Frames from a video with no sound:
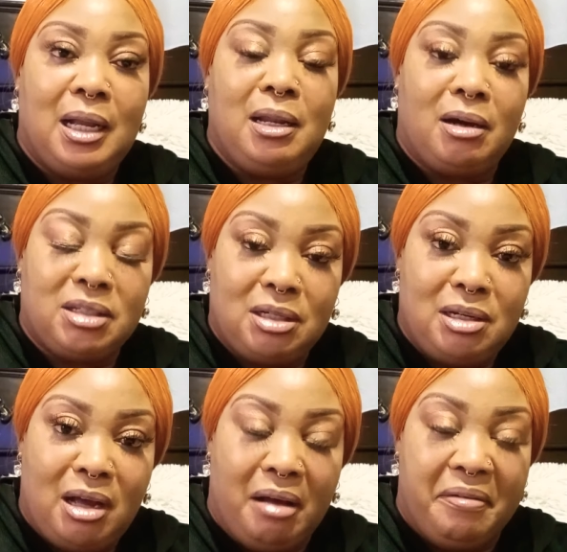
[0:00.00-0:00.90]
a lot of
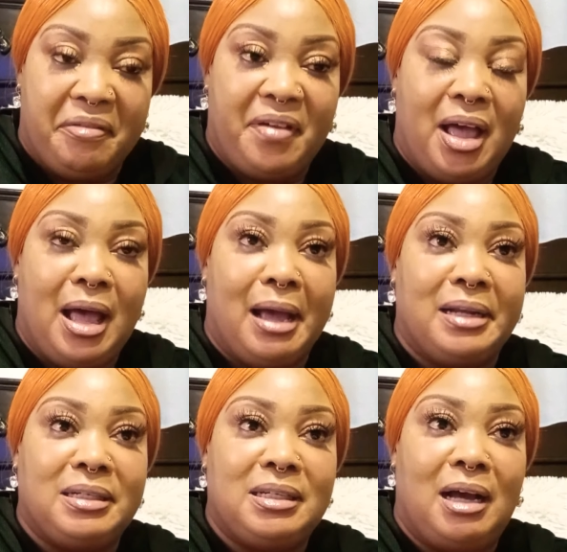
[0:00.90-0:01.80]
love
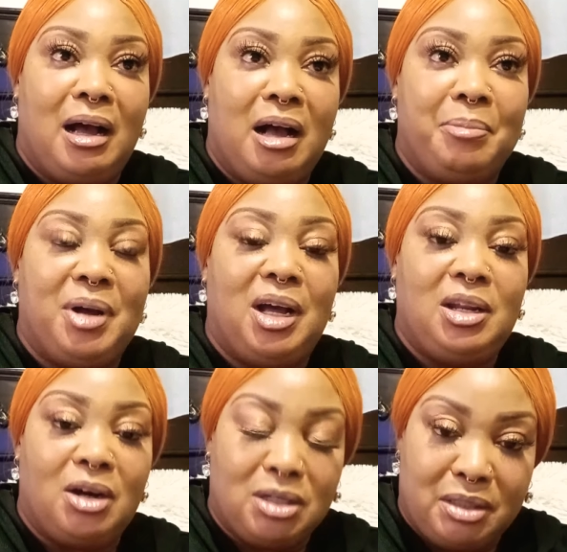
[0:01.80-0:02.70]
and a
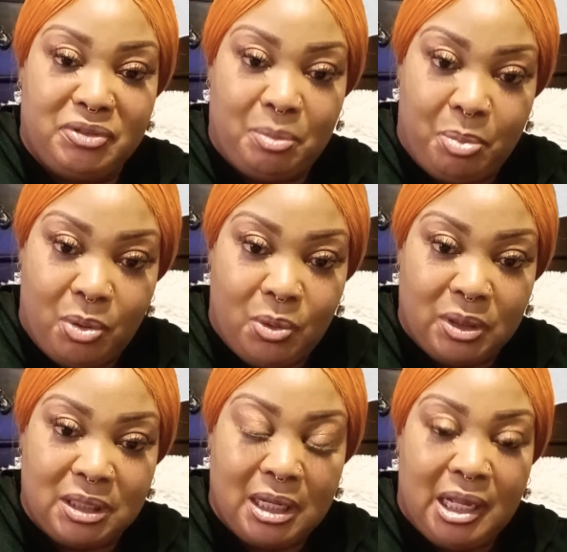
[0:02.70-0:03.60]
lot of
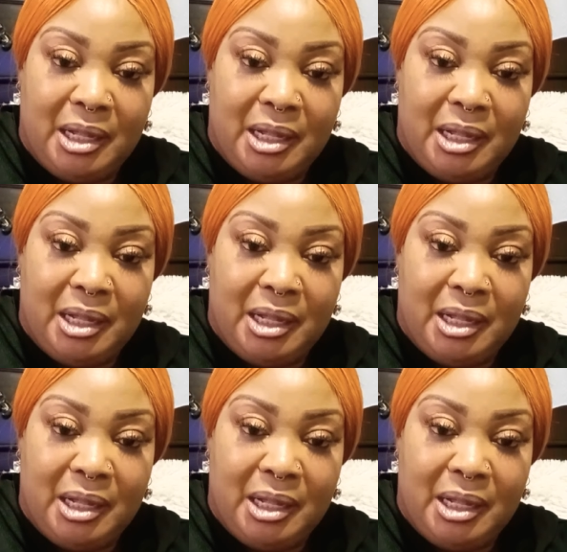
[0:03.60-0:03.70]
support.